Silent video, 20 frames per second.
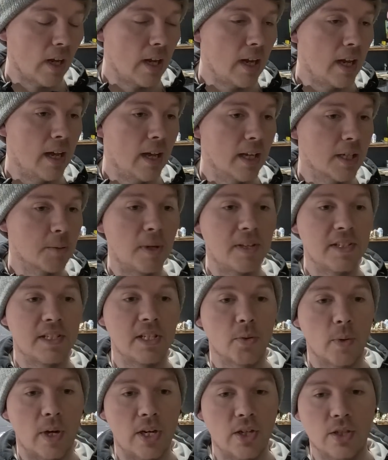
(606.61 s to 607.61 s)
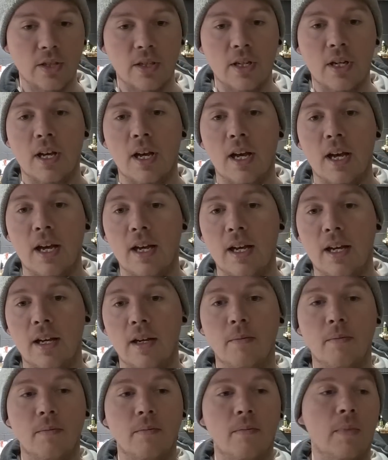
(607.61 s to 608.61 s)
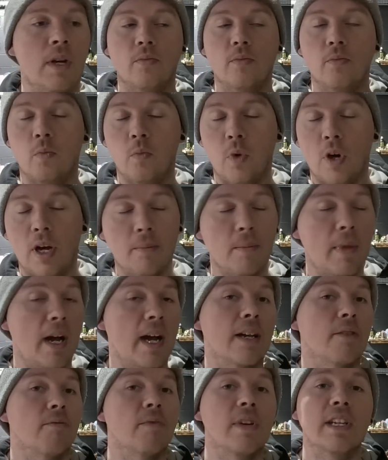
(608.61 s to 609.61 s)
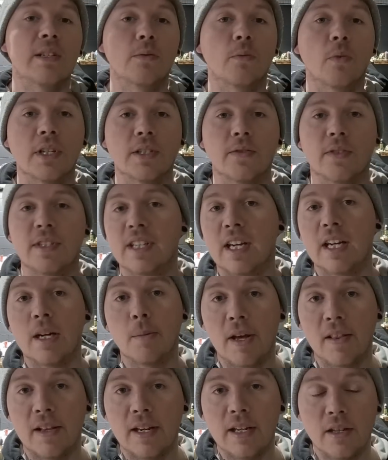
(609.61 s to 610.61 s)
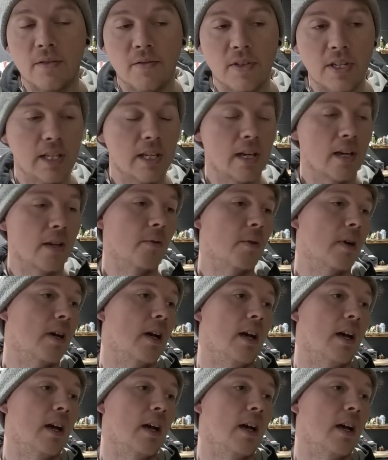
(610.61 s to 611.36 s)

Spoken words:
Explain the situation, what my reason was for saying about it in the video.